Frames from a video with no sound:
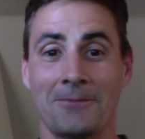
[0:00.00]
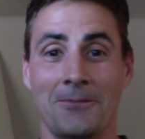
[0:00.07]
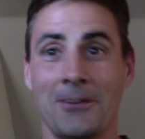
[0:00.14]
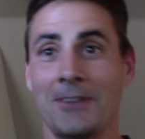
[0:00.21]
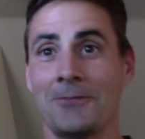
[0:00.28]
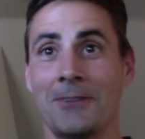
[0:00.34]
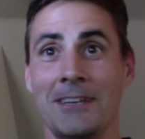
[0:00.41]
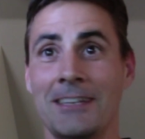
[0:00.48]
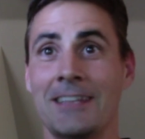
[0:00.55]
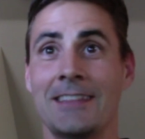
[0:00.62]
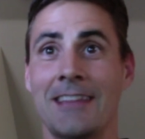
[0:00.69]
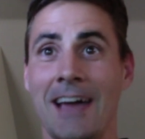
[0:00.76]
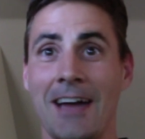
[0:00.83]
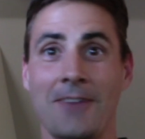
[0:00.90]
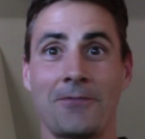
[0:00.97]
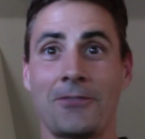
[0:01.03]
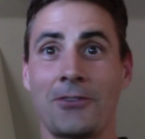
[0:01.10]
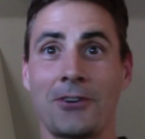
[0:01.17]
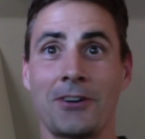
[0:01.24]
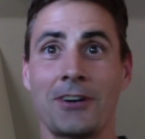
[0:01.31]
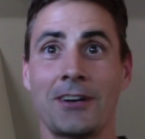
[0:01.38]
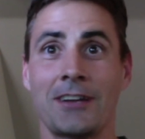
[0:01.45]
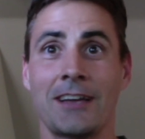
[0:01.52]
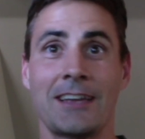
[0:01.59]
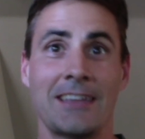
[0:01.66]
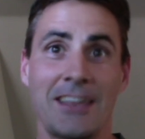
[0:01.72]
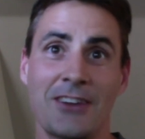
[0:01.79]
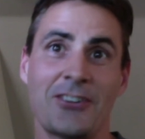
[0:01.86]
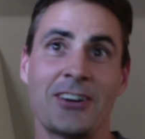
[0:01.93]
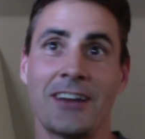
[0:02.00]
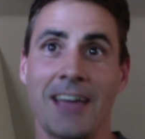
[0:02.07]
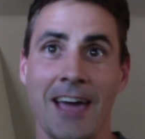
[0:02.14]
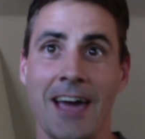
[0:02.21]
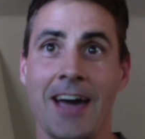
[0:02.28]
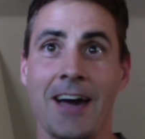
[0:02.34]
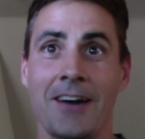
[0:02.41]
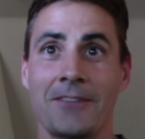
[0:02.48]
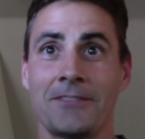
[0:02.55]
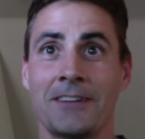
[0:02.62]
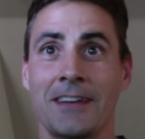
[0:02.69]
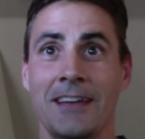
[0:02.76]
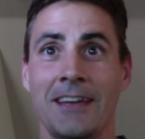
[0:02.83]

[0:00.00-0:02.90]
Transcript: we did that for a year and a half.